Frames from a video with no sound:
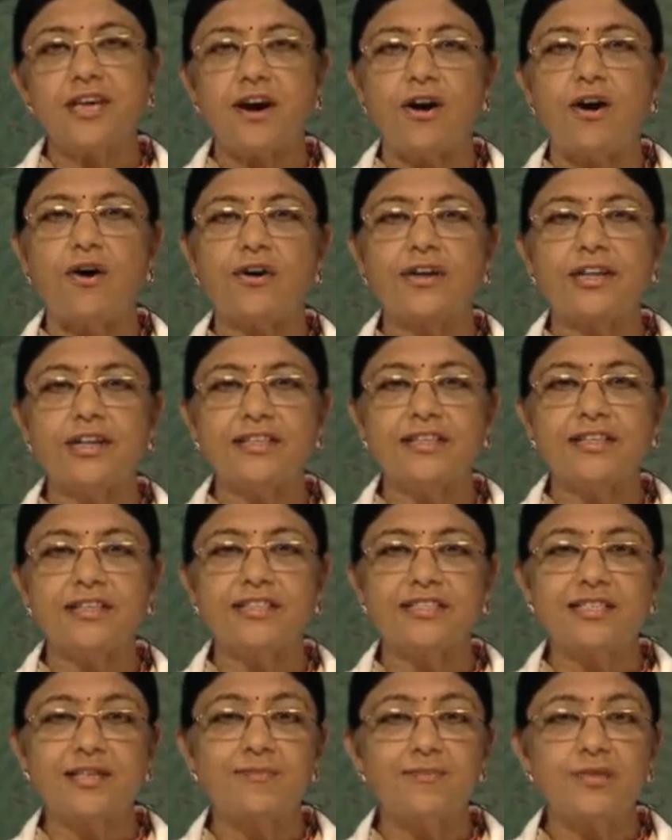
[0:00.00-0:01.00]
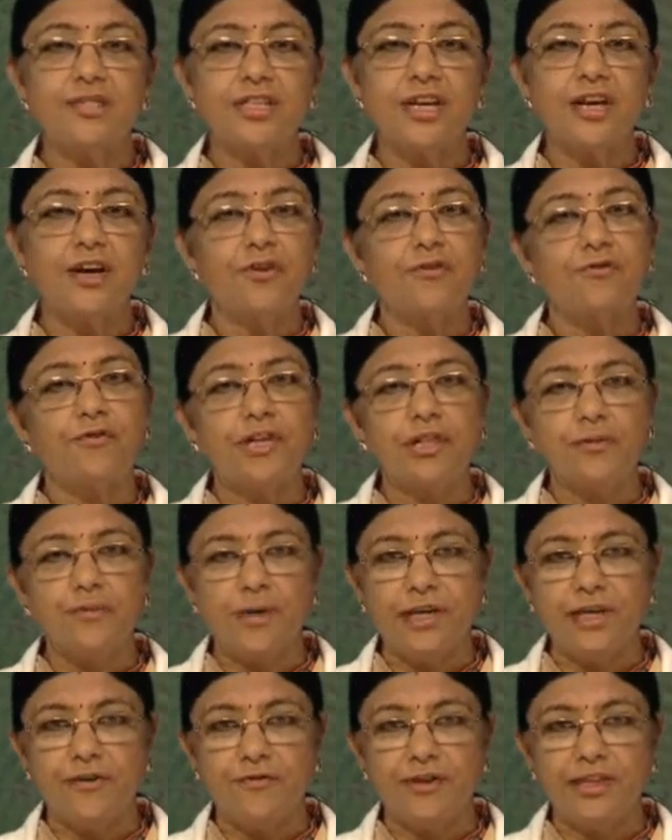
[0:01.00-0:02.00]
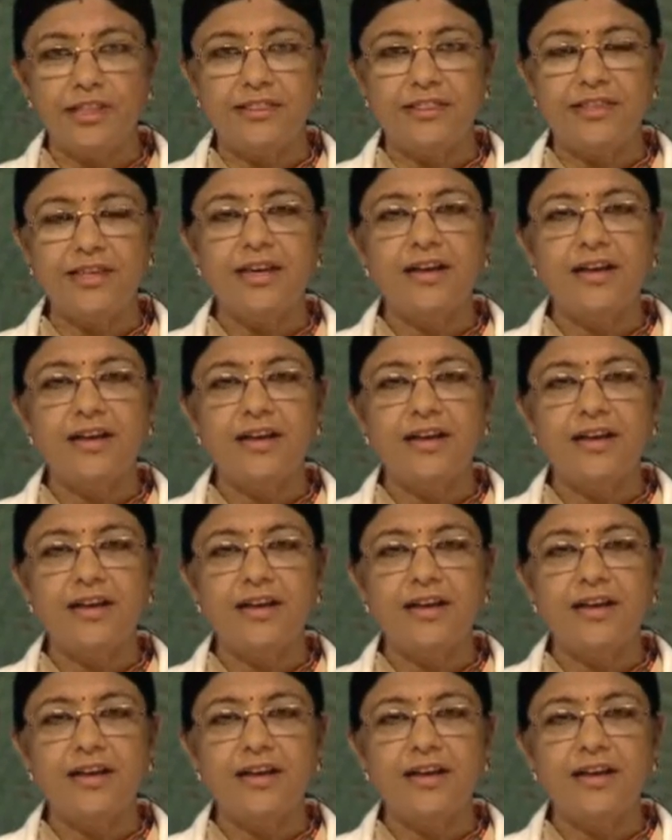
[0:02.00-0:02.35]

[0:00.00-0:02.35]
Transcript: organisms one by one.